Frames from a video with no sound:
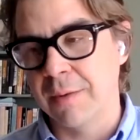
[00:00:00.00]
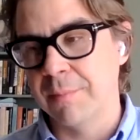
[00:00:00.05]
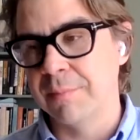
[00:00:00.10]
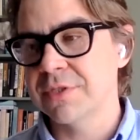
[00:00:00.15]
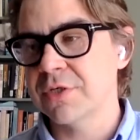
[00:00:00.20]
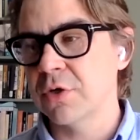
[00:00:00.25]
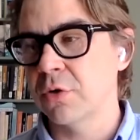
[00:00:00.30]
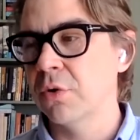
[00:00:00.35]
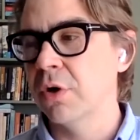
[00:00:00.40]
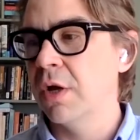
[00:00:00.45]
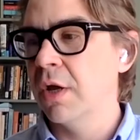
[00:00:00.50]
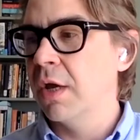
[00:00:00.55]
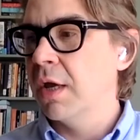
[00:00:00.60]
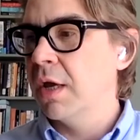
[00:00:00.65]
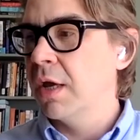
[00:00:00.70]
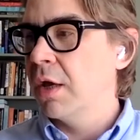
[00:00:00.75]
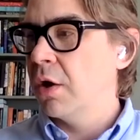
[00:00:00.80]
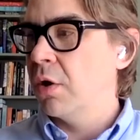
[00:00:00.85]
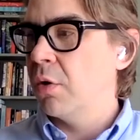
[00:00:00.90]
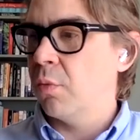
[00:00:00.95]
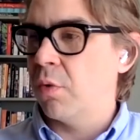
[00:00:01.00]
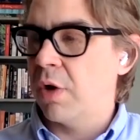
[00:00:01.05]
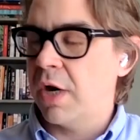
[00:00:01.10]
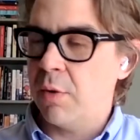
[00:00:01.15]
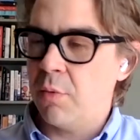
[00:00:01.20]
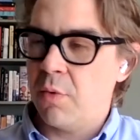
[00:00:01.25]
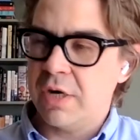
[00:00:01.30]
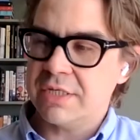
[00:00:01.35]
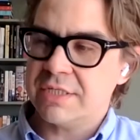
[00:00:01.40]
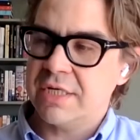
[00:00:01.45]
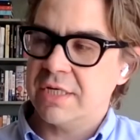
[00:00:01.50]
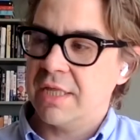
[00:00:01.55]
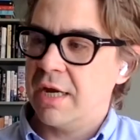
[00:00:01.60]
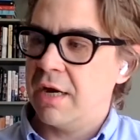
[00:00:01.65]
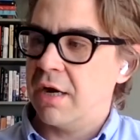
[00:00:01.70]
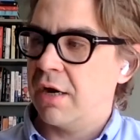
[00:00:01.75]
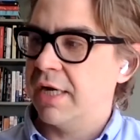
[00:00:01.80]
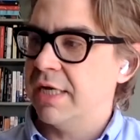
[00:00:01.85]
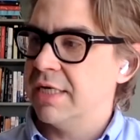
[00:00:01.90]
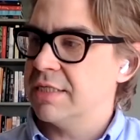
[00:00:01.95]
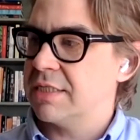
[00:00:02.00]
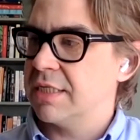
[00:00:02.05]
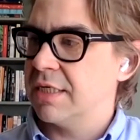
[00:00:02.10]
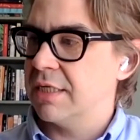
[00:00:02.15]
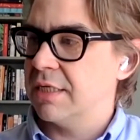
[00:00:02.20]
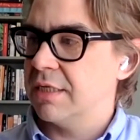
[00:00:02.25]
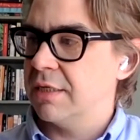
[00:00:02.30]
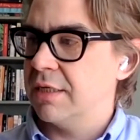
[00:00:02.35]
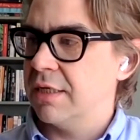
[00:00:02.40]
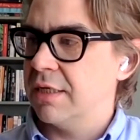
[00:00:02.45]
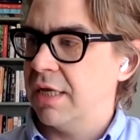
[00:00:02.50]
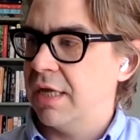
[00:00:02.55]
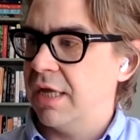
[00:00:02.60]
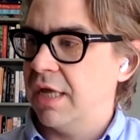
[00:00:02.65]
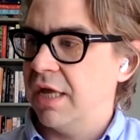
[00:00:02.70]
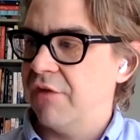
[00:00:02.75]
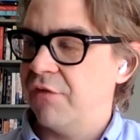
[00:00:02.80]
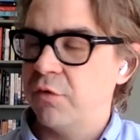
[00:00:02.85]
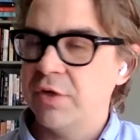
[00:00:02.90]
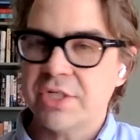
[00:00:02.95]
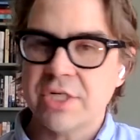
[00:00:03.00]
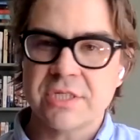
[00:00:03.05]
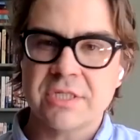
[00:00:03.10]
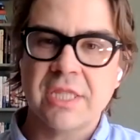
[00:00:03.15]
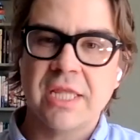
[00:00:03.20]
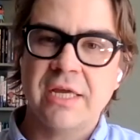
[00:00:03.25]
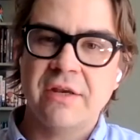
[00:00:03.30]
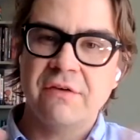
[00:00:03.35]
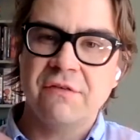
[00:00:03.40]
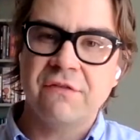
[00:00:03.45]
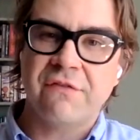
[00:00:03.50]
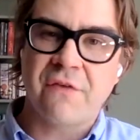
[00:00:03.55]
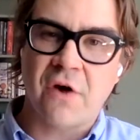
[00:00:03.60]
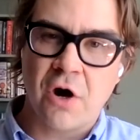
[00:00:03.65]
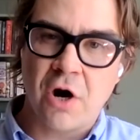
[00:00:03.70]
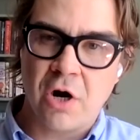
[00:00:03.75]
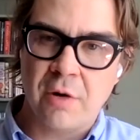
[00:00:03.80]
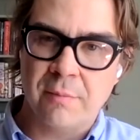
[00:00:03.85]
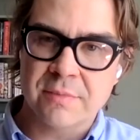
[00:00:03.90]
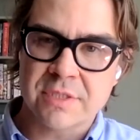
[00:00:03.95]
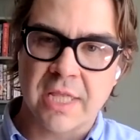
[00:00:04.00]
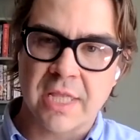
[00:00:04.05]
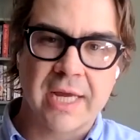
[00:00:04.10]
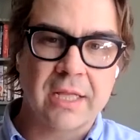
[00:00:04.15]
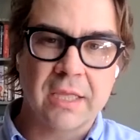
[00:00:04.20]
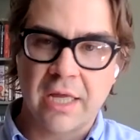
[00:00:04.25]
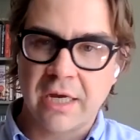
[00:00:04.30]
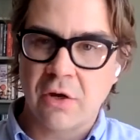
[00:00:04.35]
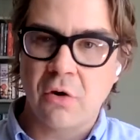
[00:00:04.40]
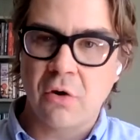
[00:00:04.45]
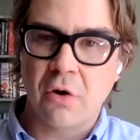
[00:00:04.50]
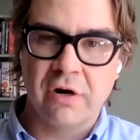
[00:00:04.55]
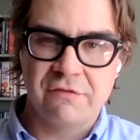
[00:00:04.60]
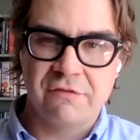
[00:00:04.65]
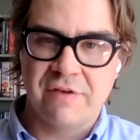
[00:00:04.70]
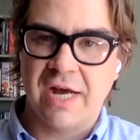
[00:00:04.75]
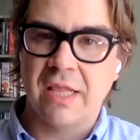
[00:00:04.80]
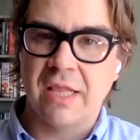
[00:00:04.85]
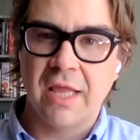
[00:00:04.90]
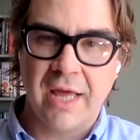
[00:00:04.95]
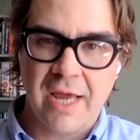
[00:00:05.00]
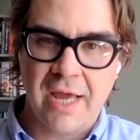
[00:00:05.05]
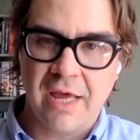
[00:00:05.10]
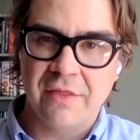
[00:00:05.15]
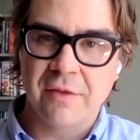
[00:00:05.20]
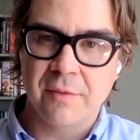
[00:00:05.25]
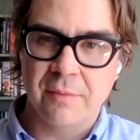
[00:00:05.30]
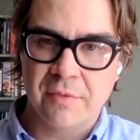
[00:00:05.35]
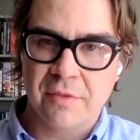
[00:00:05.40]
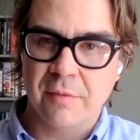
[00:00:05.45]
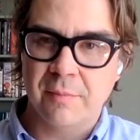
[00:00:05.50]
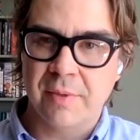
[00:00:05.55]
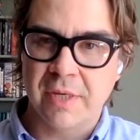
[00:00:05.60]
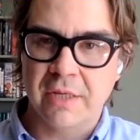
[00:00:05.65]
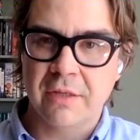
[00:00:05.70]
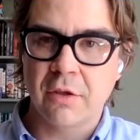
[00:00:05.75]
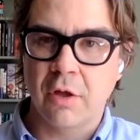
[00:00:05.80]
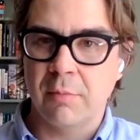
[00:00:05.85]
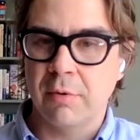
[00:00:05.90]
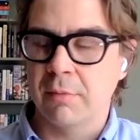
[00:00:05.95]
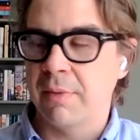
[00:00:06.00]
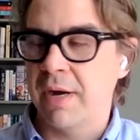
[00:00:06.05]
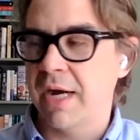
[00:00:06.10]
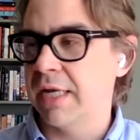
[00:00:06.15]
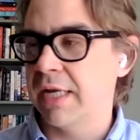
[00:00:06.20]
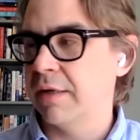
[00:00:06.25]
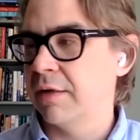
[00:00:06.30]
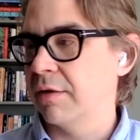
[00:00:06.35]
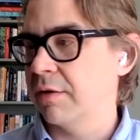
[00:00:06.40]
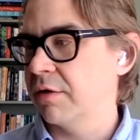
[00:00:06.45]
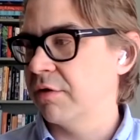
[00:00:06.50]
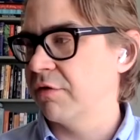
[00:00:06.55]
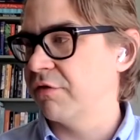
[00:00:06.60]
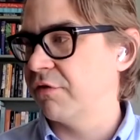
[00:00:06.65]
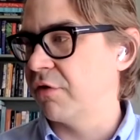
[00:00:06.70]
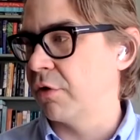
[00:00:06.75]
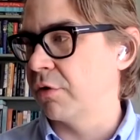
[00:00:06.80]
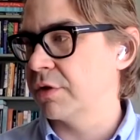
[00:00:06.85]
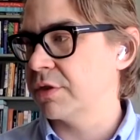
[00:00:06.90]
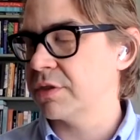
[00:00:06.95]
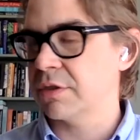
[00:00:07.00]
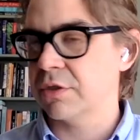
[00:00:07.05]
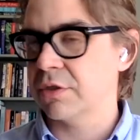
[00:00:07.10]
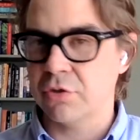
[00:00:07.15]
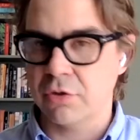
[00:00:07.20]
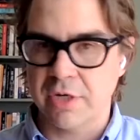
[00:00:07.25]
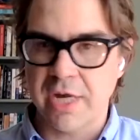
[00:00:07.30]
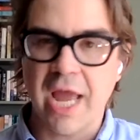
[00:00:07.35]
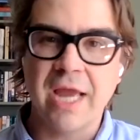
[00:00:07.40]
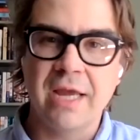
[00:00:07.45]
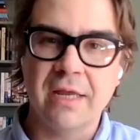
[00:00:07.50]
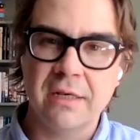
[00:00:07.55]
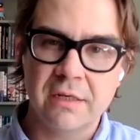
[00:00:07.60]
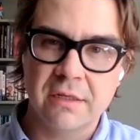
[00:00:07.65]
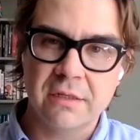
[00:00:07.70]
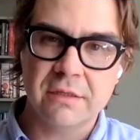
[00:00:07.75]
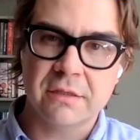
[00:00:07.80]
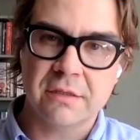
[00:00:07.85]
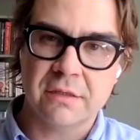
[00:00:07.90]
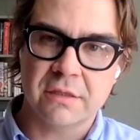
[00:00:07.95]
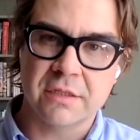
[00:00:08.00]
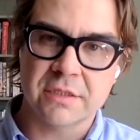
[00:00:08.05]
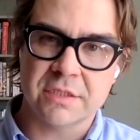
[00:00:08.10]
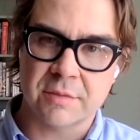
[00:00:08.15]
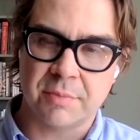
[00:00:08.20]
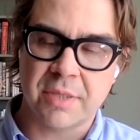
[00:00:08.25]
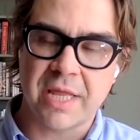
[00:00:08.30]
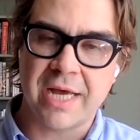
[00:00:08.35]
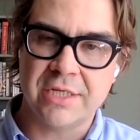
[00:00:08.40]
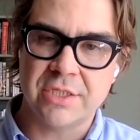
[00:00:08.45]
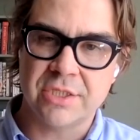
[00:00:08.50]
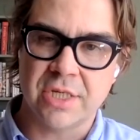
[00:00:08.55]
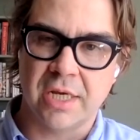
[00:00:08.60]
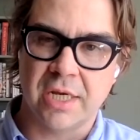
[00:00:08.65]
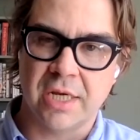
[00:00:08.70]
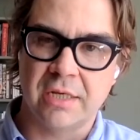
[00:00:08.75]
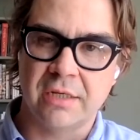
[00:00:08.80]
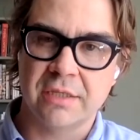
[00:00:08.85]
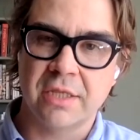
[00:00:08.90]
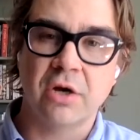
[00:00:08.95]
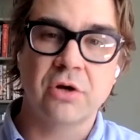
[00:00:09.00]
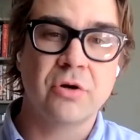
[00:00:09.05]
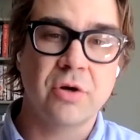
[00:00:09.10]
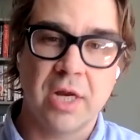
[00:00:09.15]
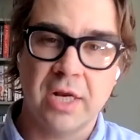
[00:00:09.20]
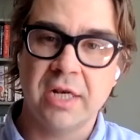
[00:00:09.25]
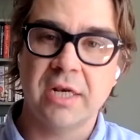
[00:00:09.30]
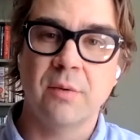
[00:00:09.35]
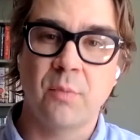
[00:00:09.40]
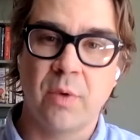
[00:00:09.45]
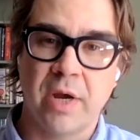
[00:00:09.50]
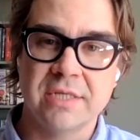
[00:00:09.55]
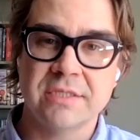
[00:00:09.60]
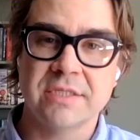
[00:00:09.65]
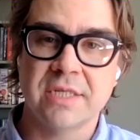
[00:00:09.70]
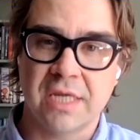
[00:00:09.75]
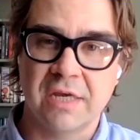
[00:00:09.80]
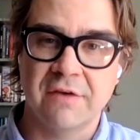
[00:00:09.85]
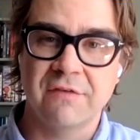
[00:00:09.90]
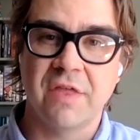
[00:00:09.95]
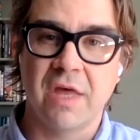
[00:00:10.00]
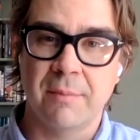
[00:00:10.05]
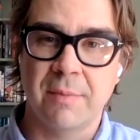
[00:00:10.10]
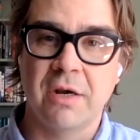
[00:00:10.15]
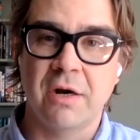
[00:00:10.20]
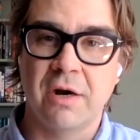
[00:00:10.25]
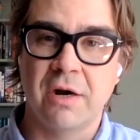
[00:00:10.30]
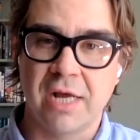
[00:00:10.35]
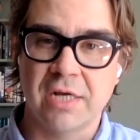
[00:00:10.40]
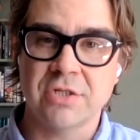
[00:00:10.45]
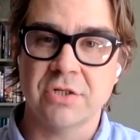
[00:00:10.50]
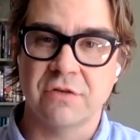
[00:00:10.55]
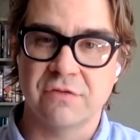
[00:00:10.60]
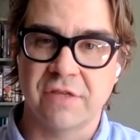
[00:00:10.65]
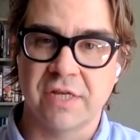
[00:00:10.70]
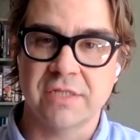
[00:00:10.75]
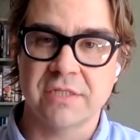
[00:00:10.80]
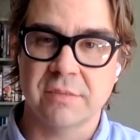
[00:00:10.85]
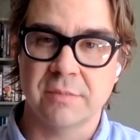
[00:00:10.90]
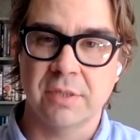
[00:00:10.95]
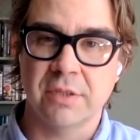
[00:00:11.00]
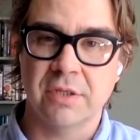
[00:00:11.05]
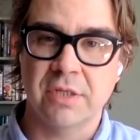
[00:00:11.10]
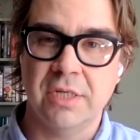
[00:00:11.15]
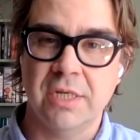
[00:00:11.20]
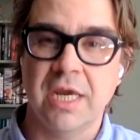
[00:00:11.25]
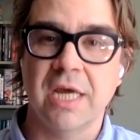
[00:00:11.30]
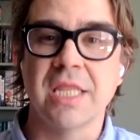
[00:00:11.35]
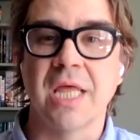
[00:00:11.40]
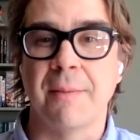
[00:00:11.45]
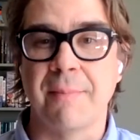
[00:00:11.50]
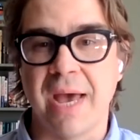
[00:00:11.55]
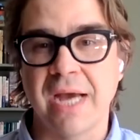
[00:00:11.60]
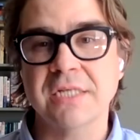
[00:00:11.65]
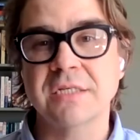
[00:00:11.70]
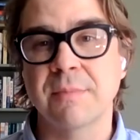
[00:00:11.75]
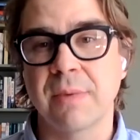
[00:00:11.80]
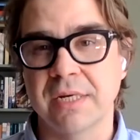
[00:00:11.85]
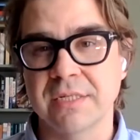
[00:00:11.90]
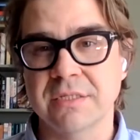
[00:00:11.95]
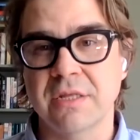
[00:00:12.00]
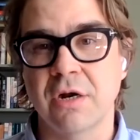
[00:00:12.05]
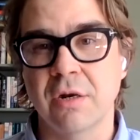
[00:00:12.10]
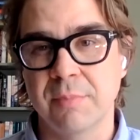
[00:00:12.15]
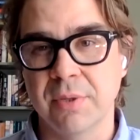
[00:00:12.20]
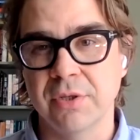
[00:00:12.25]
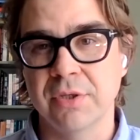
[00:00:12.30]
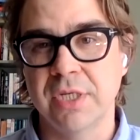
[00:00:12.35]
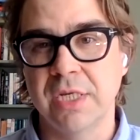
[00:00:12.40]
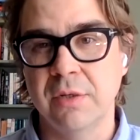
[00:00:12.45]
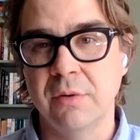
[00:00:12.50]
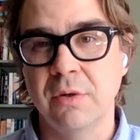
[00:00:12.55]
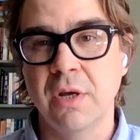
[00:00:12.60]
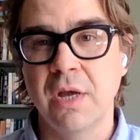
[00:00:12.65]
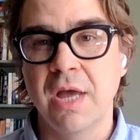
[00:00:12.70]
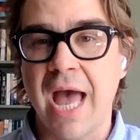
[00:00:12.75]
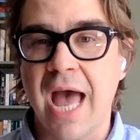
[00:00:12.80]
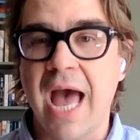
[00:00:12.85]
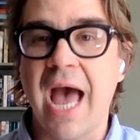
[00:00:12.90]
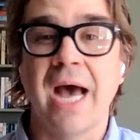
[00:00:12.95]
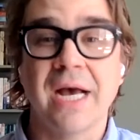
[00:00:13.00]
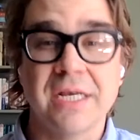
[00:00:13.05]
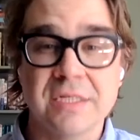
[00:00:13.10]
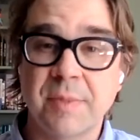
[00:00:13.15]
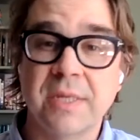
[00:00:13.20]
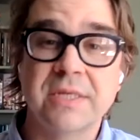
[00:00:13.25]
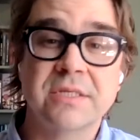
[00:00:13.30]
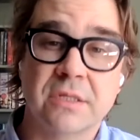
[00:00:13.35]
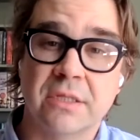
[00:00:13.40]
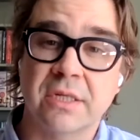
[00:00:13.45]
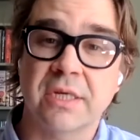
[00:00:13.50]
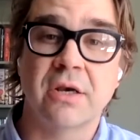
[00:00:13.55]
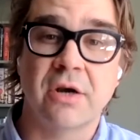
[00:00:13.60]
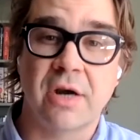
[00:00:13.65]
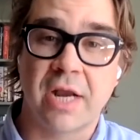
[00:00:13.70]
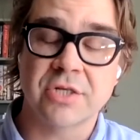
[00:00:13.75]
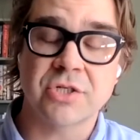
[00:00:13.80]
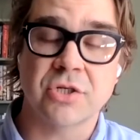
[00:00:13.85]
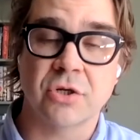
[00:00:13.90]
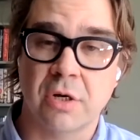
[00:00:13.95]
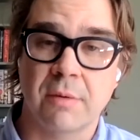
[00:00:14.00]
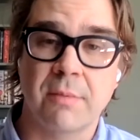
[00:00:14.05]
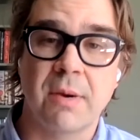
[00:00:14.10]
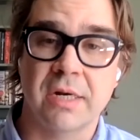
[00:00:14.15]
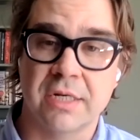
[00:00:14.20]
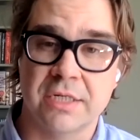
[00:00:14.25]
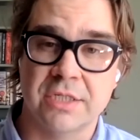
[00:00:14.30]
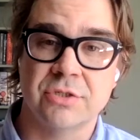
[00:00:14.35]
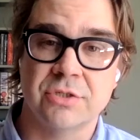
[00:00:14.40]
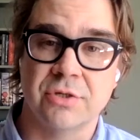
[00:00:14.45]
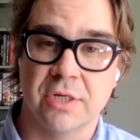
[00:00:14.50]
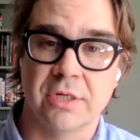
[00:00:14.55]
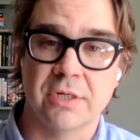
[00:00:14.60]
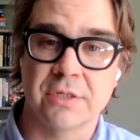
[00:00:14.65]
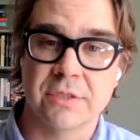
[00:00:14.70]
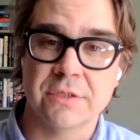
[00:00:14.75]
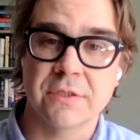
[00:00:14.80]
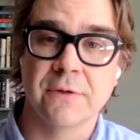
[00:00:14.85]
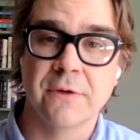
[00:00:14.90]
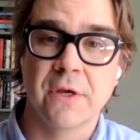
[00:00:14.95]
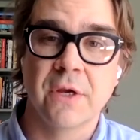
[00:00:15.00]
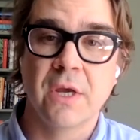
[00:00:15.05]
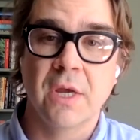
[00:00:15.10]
So what I want to say there is that if we just let firms like Glencore and Vale, the big global mining folks, create the supply chain, they'll create it in ways that give them international flexibility and that maximize their ability as basically international commodities traders.